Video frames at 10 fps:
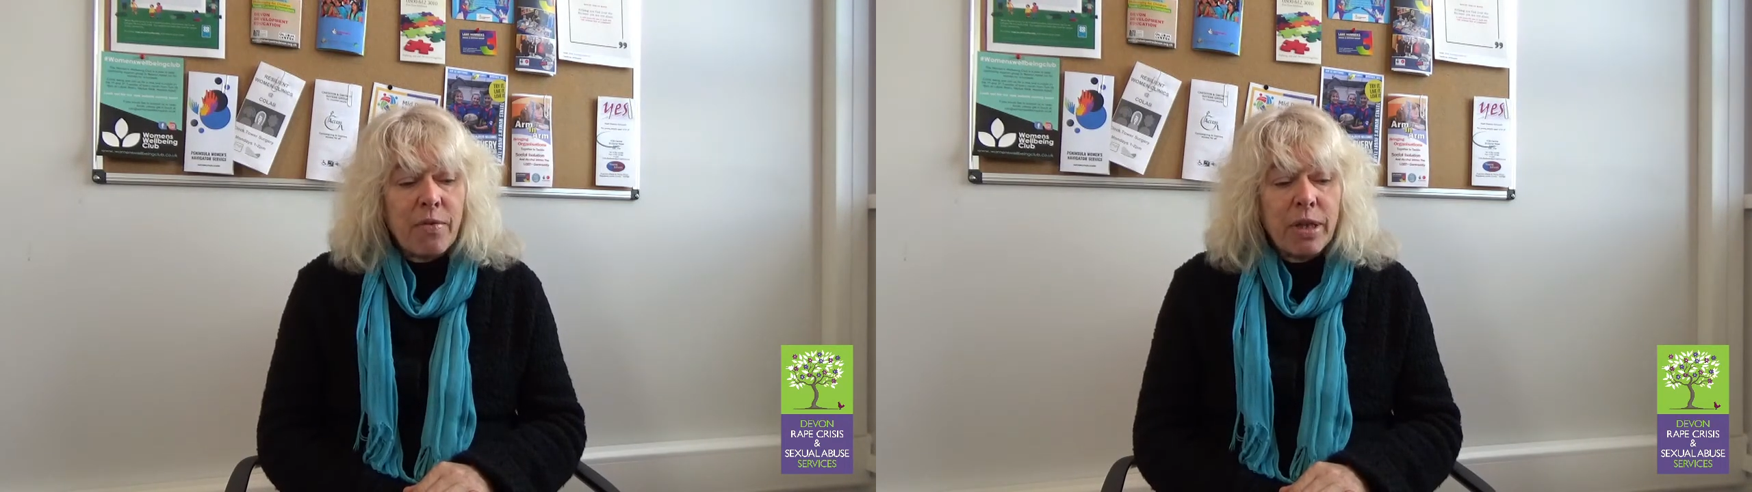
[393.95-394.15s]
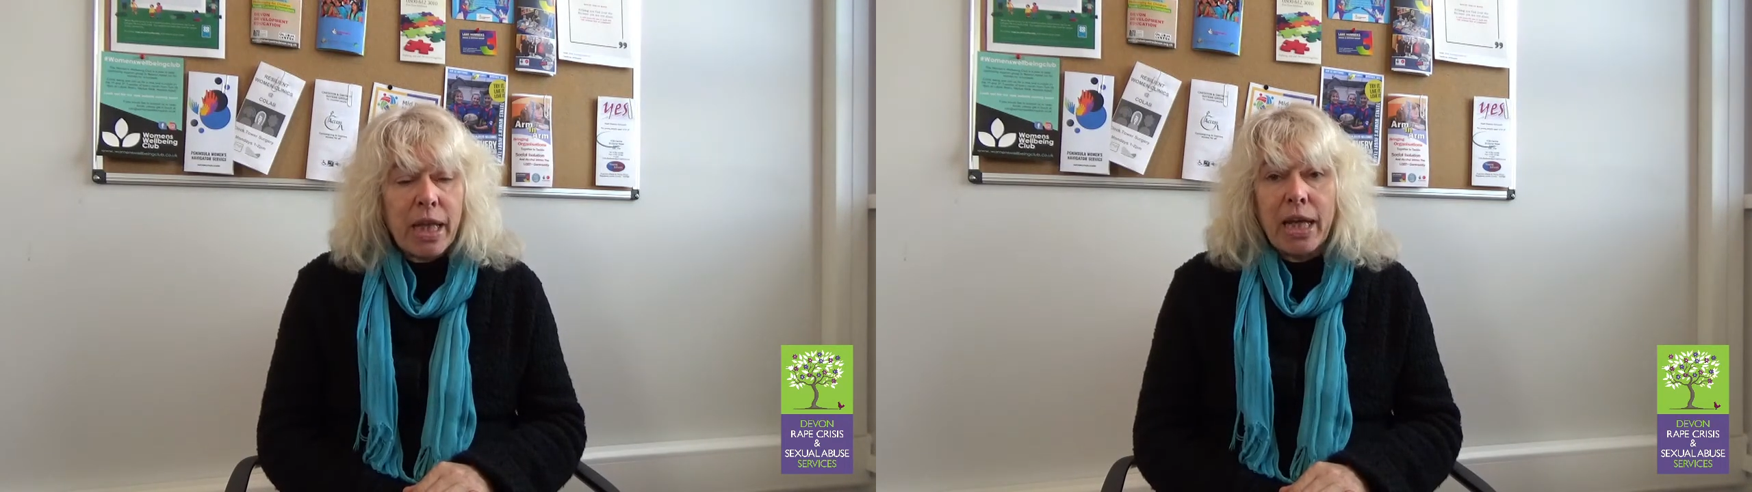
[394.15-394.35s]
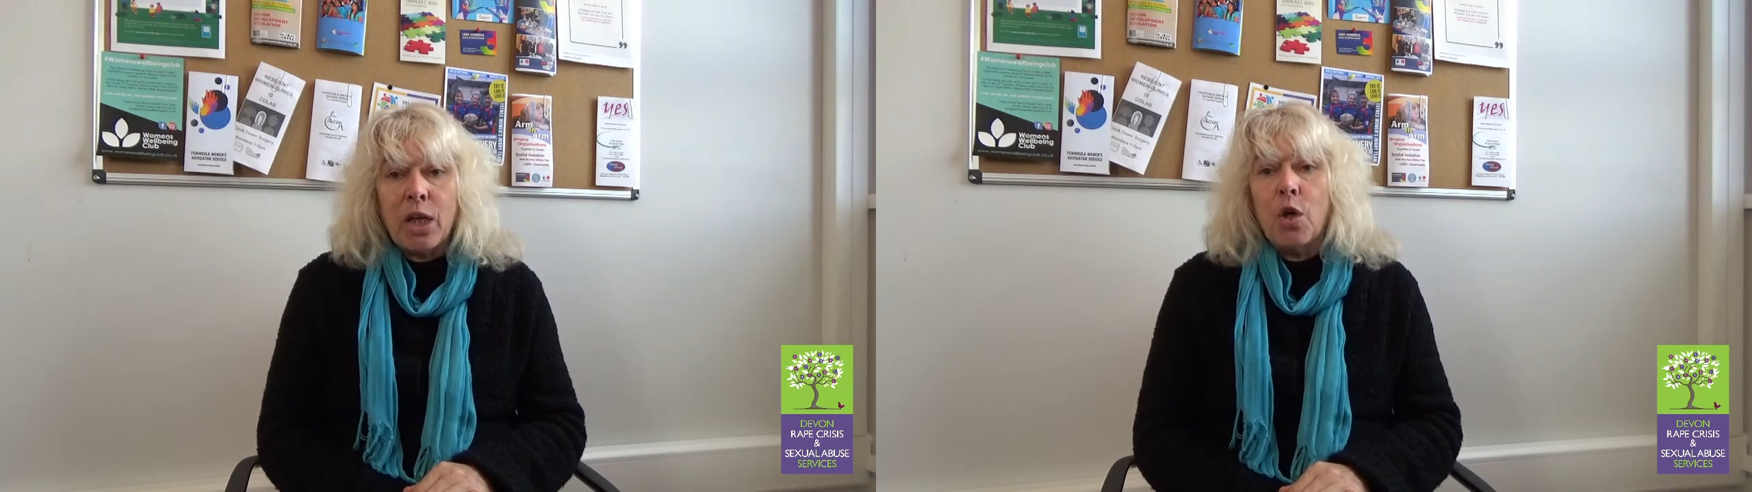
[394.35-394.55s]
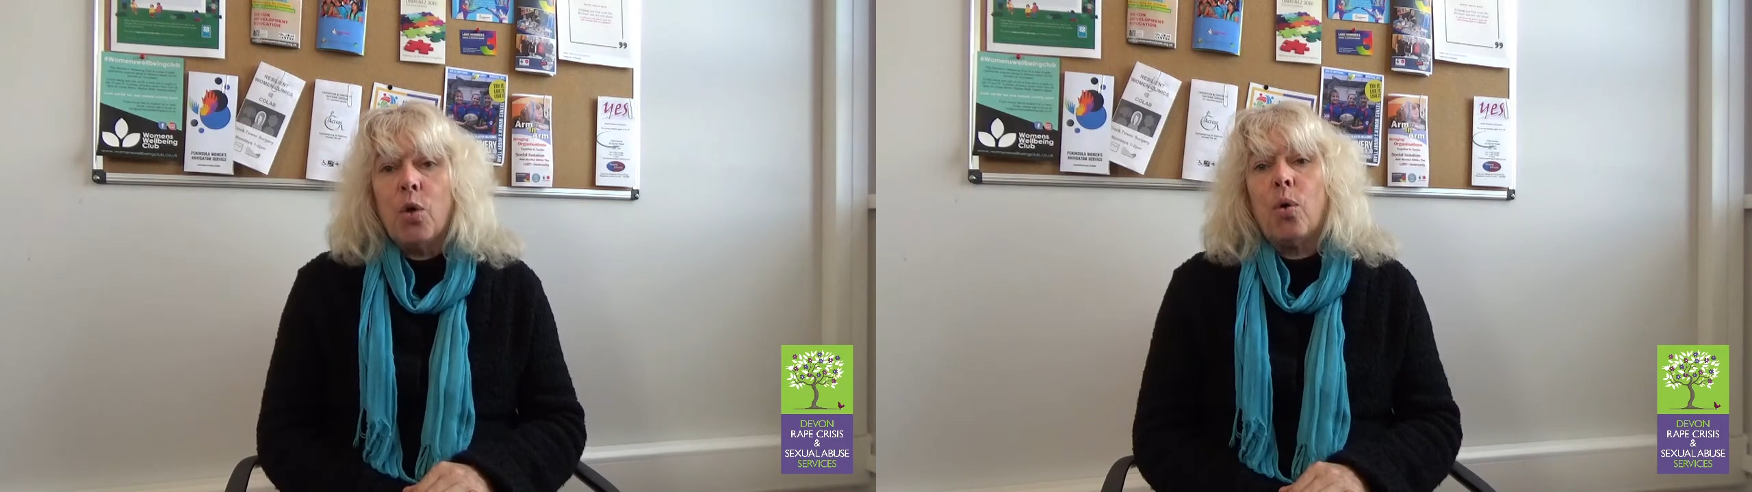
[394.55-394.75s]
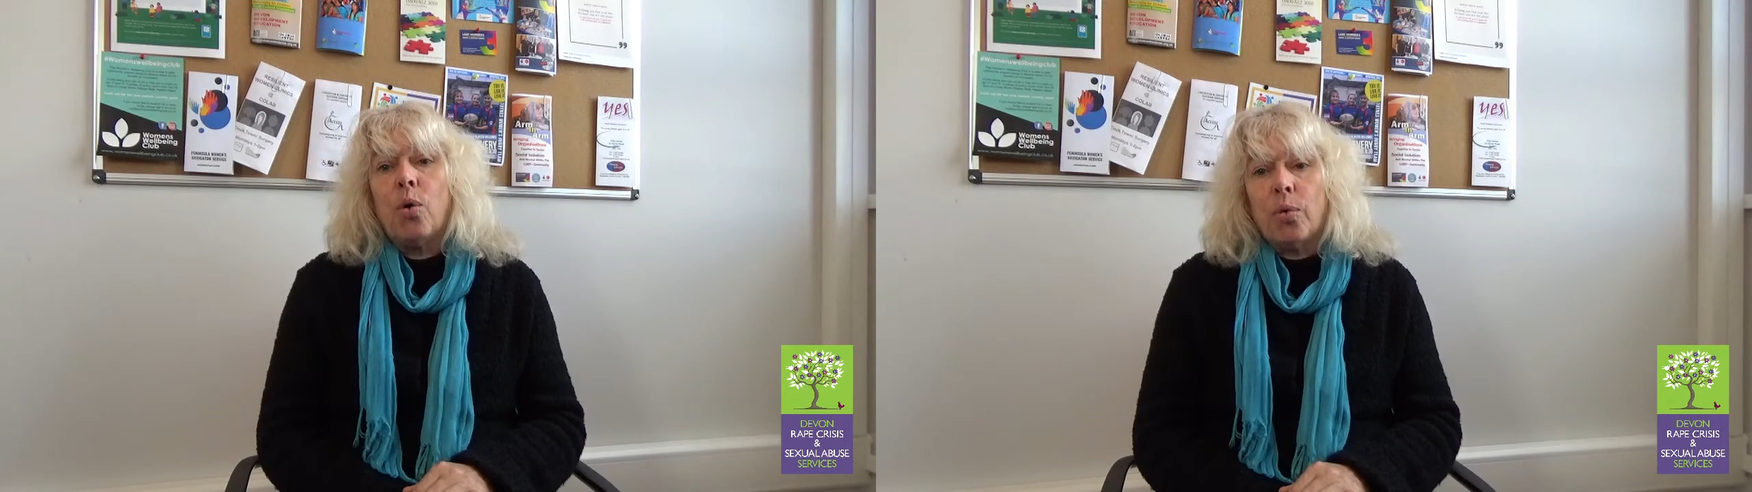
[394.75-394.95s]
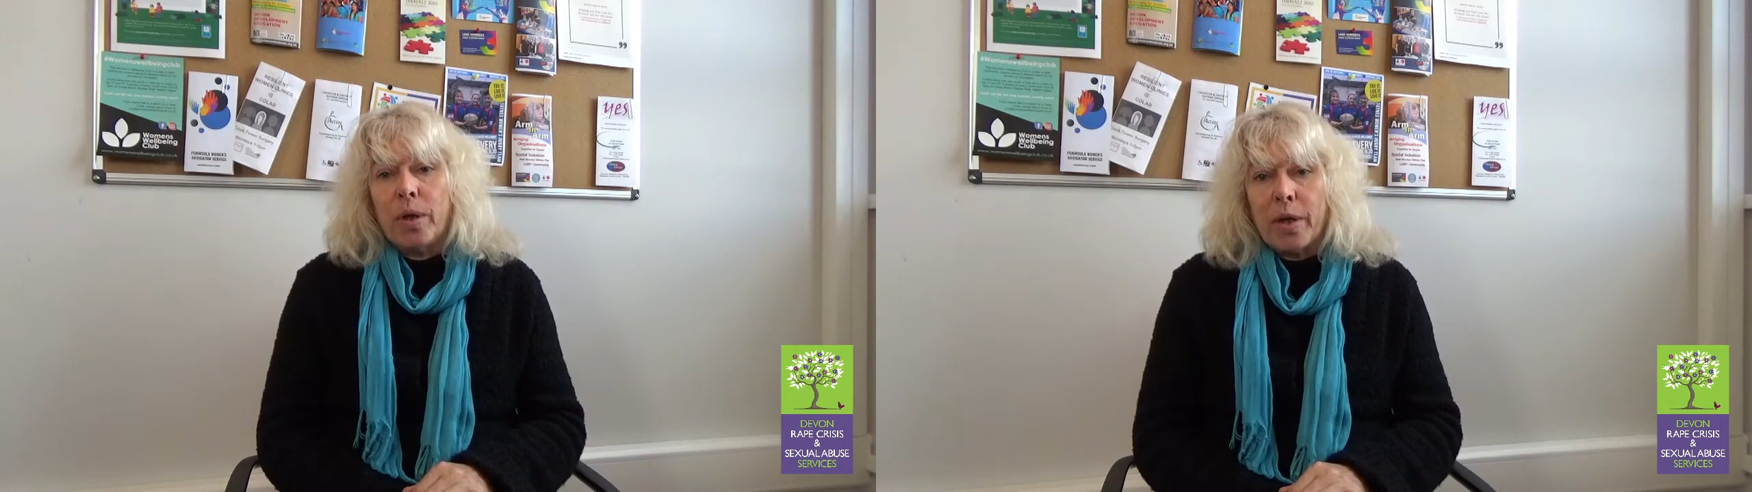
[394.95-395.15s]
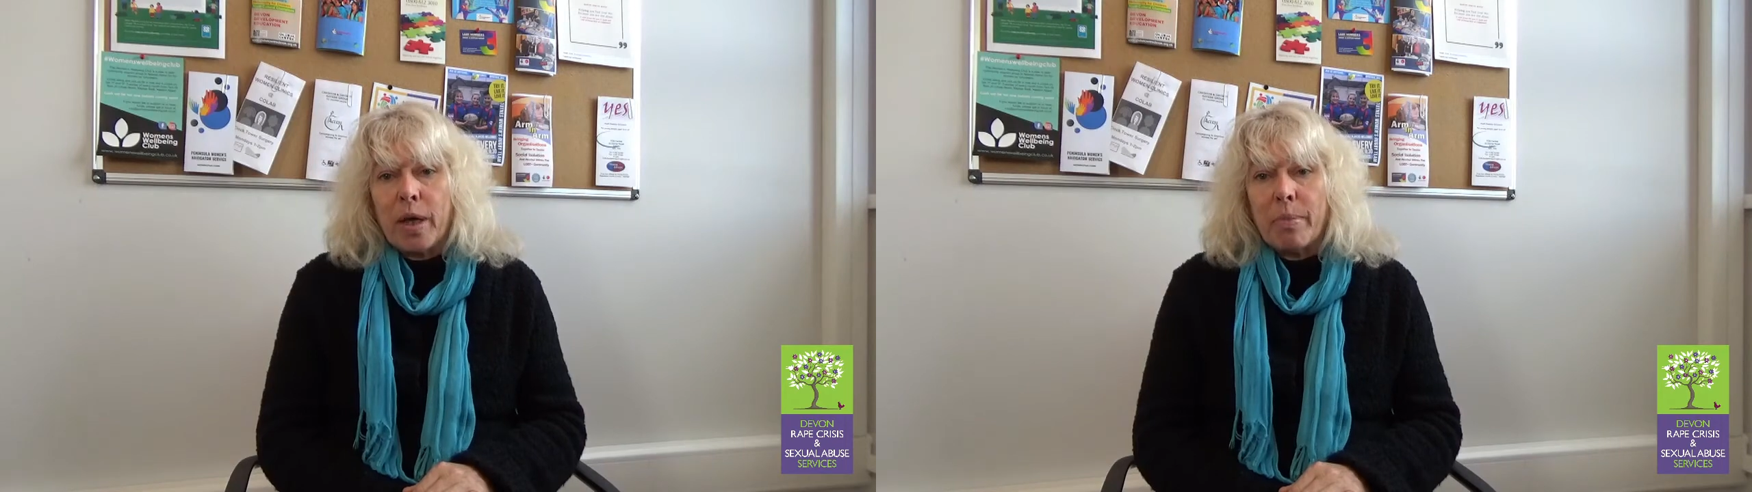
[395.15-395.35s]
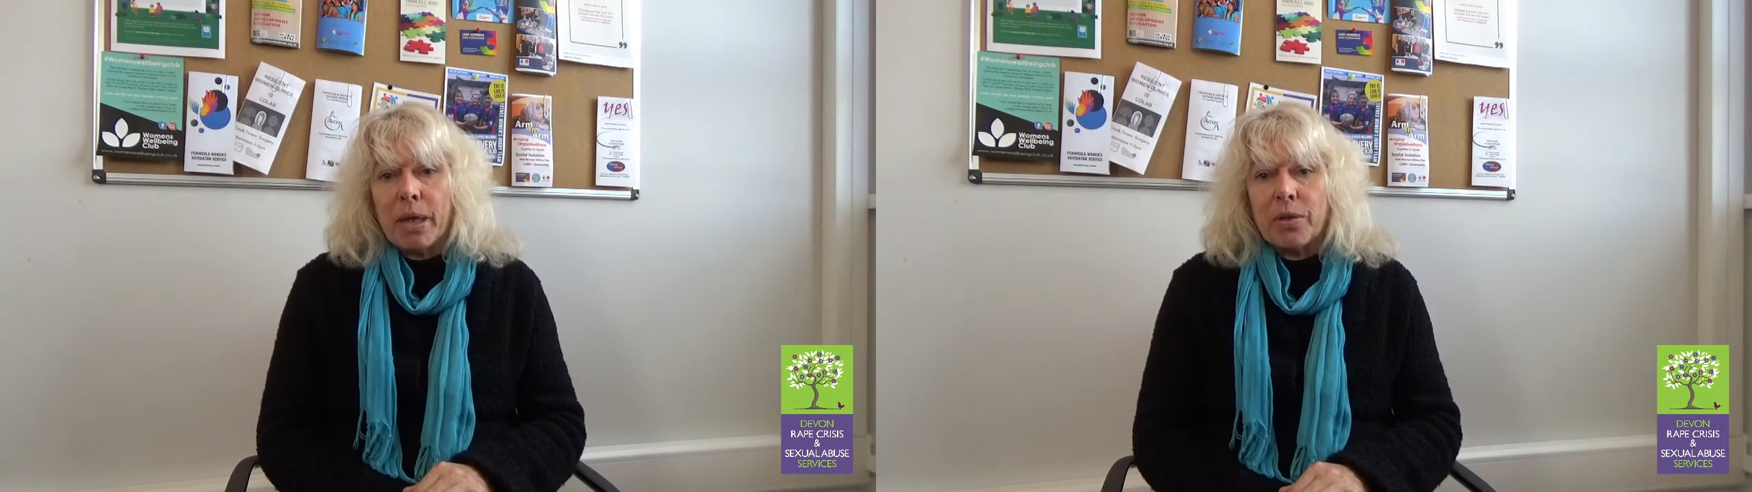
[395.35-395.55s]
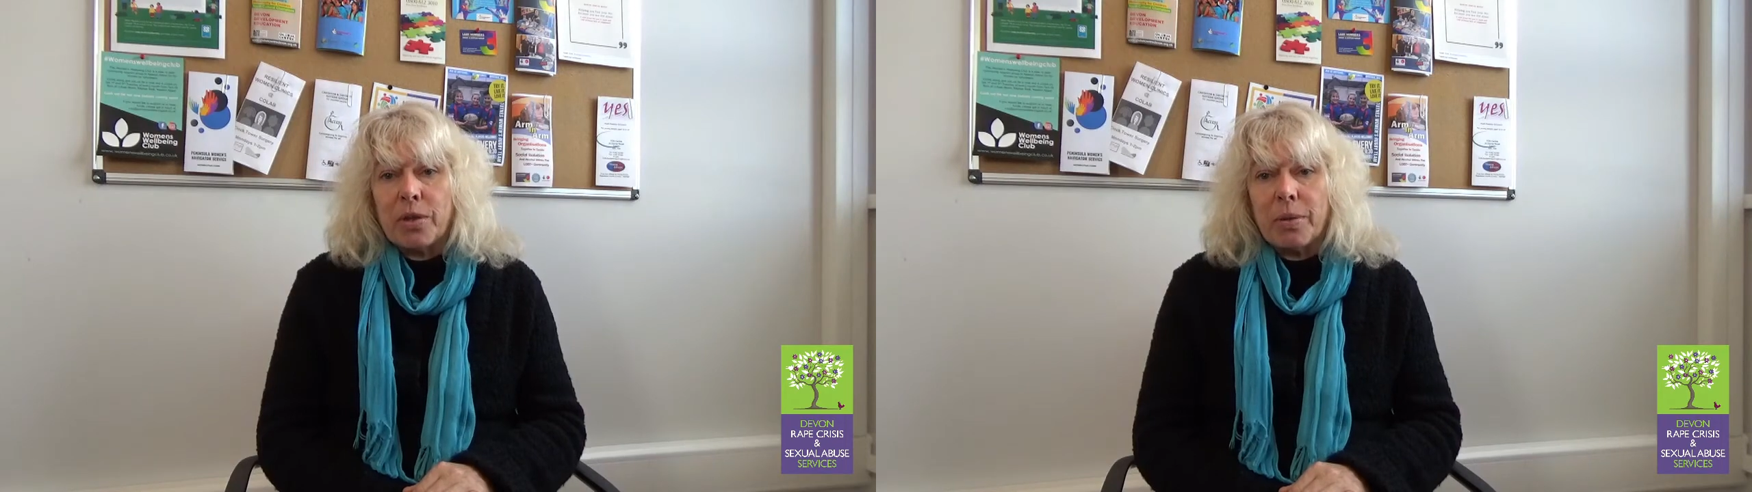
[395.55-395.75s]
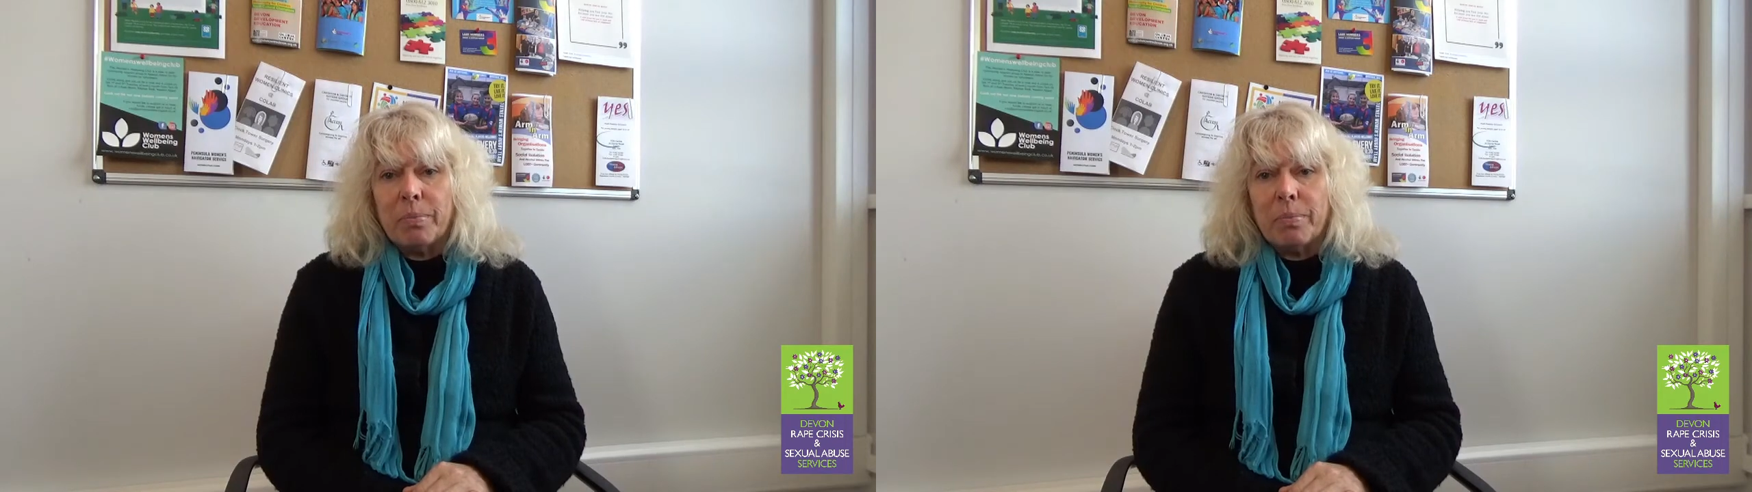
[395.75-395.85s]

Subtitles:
and then, or they'll get back to you.